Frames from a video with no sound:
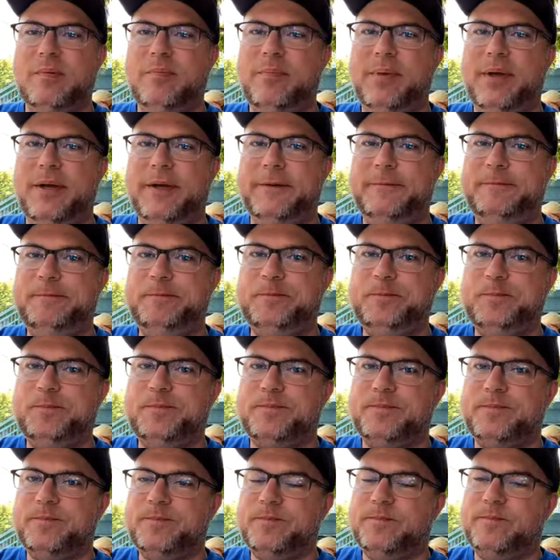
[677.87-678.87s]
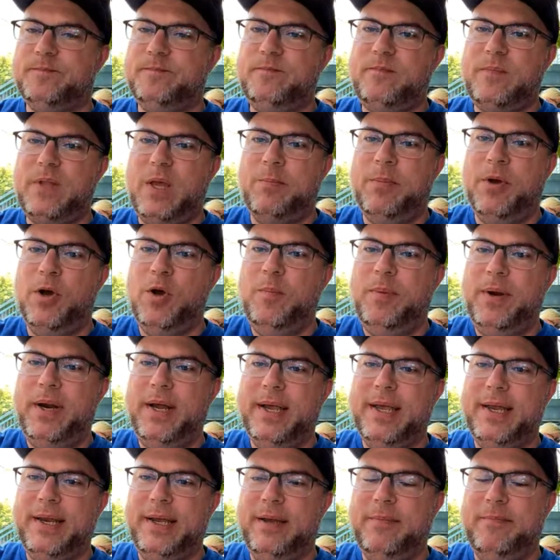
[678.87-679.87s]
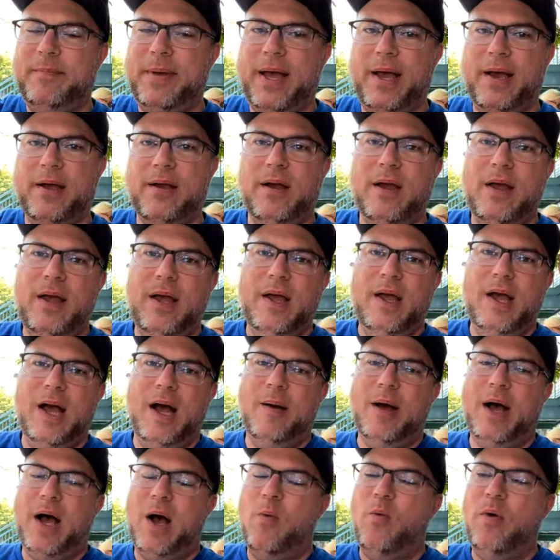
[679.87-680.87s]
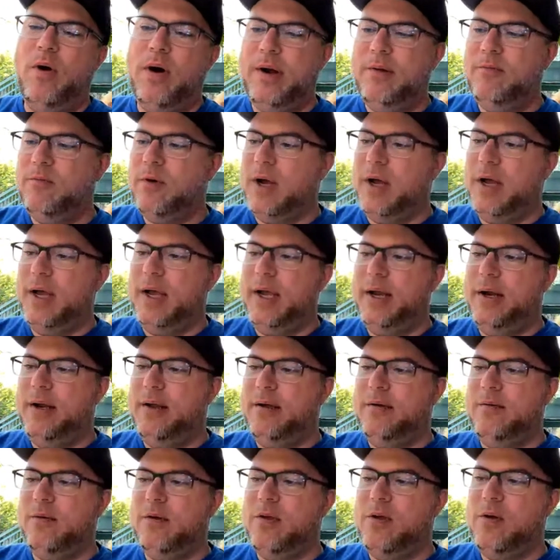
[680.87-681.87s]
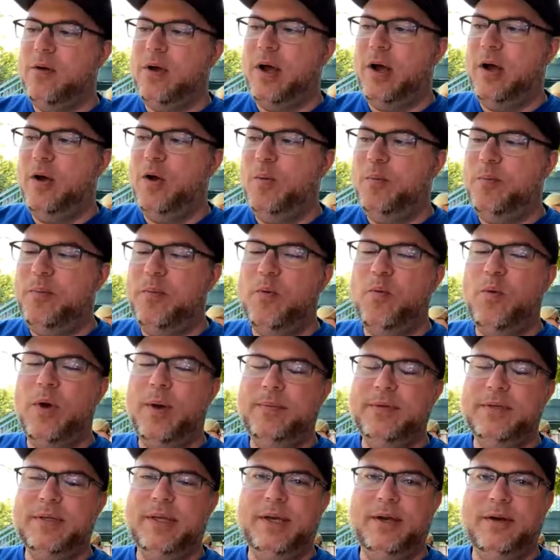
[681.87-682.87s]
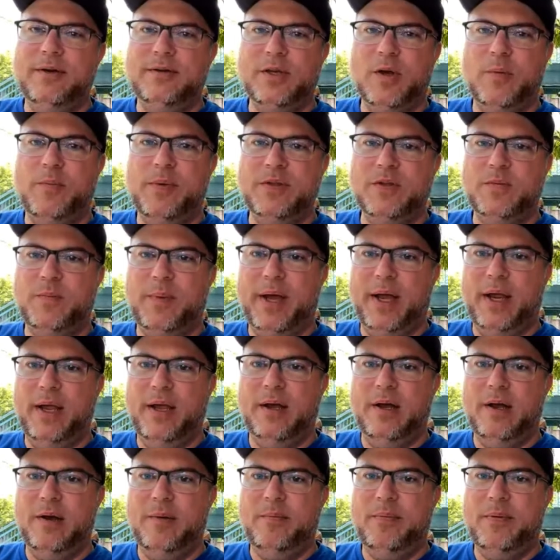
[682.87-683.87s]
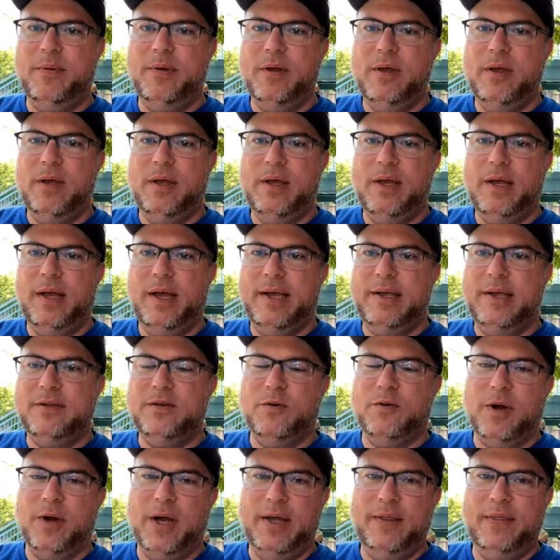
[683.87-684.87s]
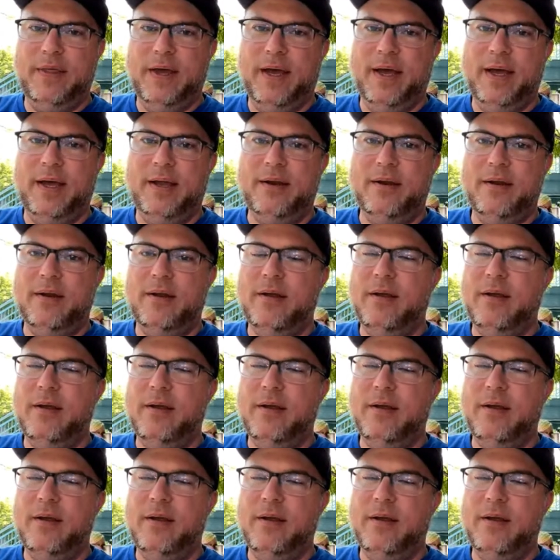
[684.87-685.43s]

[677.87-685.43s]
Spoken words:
But I'm hoping I can get back. I want to ride. I hope Web Slingers opens back up. I get to ride that.